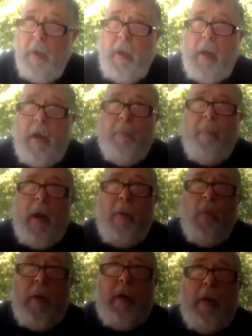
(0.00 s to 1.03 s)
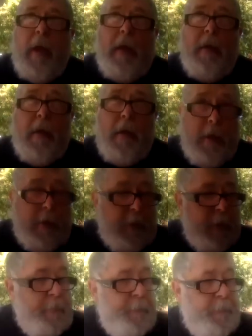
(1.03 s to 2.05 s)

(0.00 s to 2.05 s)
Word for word: And my relay kids,